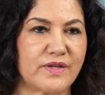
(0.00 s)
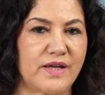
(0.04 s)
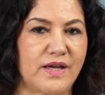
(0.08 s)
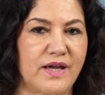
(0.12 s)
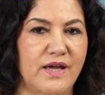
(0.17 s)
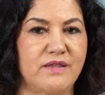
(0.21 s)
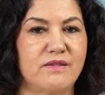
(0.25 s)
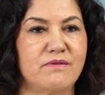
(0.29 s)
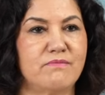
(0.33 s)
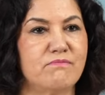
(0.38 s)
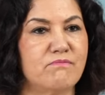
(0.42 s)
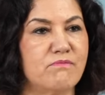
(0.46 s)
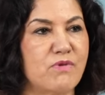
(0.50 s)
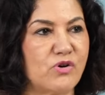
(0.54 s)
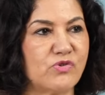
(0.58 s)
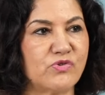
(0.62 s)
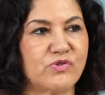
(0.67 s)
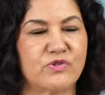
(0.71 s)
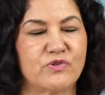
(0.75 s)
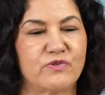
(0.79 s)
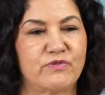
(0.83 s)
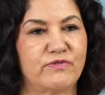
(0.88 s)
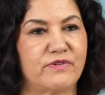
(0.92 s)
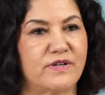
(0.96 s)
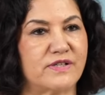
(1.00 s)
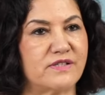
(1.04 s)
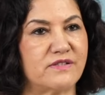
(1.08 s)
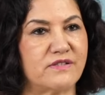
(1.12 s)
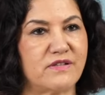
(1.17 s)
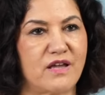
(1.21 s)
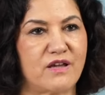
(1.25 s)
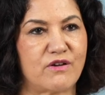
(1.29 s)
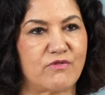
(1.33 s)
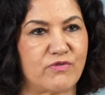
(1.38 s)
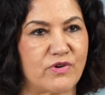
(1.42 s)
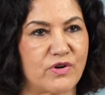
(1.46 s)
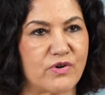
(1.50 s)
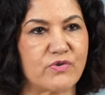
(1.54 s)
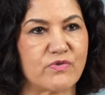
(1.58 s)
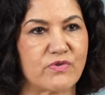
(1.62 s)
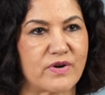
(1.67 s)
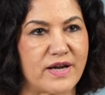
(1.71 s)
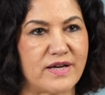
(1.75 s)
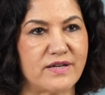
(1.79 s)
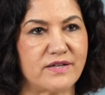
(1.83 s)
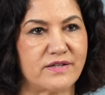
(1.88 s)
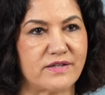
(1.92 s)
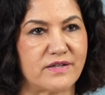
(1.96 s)
and most of us take for
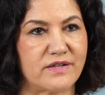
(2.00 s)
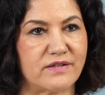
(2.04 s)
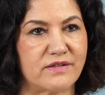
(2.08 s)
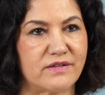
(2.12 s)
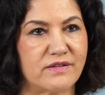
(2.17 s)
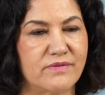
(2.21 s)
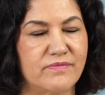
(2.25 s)
granted,